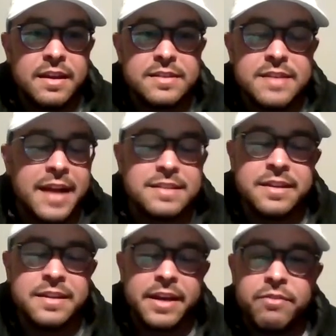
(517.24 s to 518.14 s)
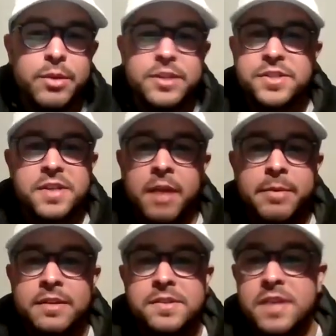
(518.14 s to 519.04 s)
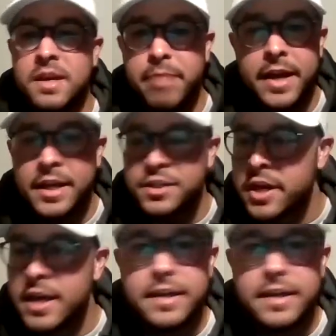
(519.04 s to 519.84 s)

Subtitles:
Exactly. Like everybody's just got to be on the same page.